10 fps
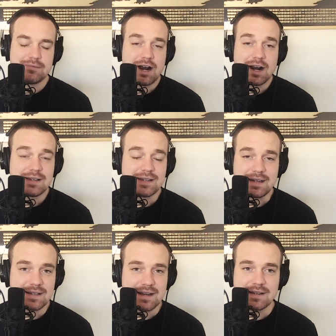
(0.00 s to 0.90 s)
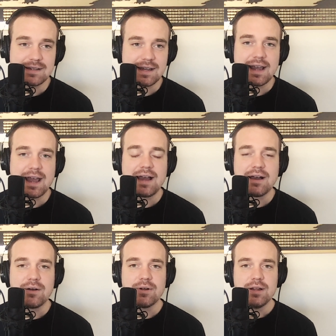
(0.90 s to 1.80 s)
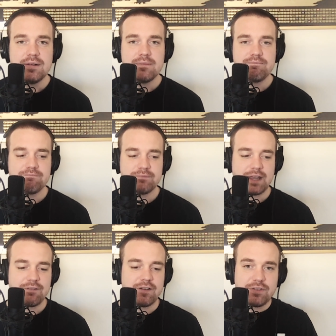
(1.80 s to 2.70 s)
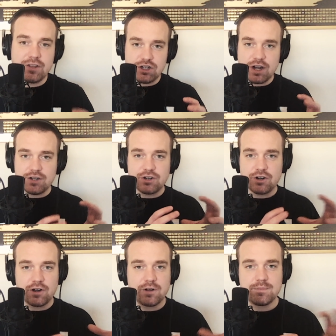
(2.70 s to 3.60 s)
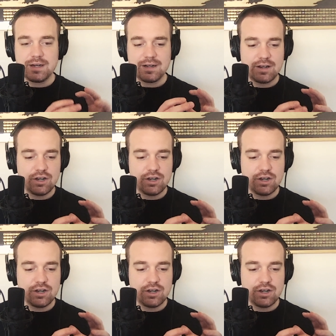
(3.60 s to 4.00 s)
honestly disgusting how I felt the judge curbed and